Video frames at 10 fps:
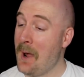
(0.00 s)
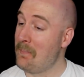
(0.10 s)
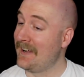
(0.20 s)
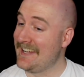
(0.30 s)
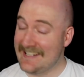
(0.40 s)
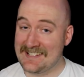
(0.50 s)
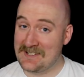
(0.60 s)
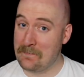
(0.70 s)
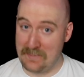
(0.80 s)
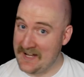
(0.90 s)
but he didn't
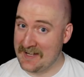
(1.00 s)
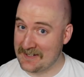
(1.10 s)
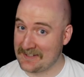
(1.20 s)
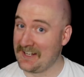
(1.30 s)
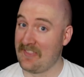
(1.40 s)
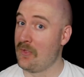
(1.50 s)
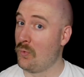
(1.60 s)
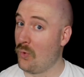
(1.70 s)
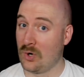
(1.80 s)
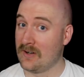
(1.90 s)
appear in the
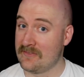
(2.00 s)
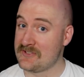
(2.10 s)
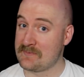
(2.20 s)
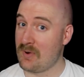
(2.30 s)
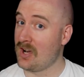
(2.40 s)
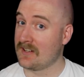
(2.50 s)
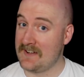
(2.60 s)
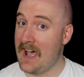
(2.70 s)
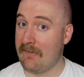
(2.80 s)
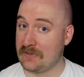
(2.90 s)
War of the Spark
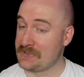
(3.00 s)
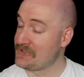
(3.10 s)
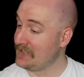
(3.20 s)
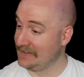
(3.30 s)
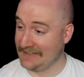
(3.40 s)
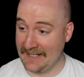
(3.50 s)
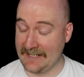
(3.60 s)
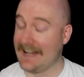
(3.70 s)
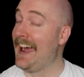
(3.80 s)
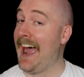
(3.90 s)
novels,
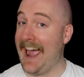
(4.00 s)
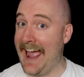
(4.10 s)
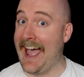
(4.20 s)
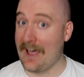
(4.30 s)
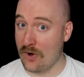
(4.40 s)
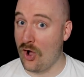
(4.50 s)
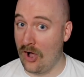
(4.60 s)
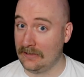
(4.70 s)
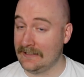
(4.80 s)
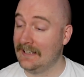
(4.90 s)
at
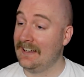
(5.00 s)
all.